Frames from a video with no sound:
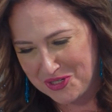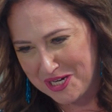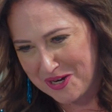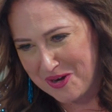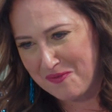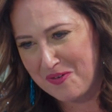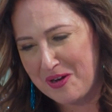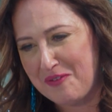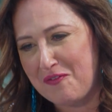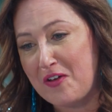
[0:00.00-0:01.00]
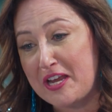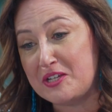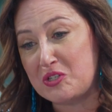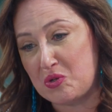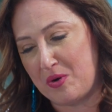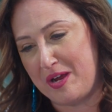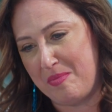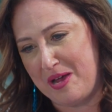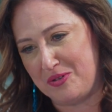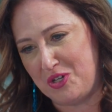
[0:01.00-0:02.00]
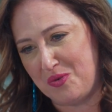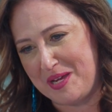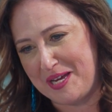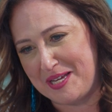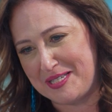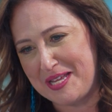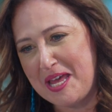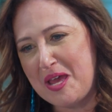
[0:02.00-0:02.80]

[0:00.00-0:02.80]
share a very funny story about you, because